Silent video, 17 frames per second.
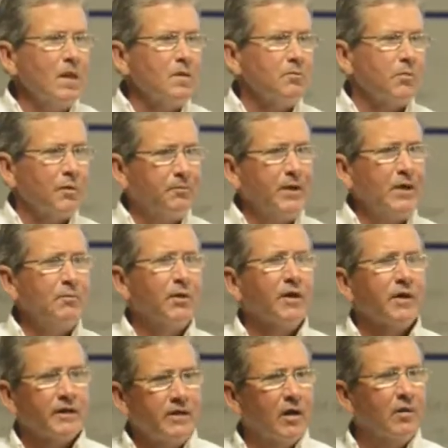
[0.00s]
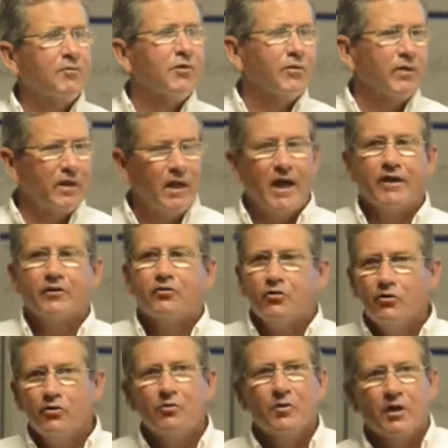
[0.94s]
but people had come to rely
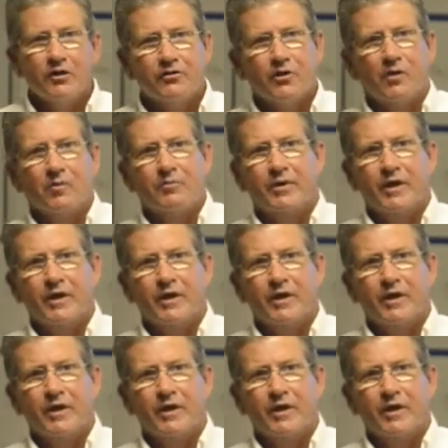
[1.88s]
too much on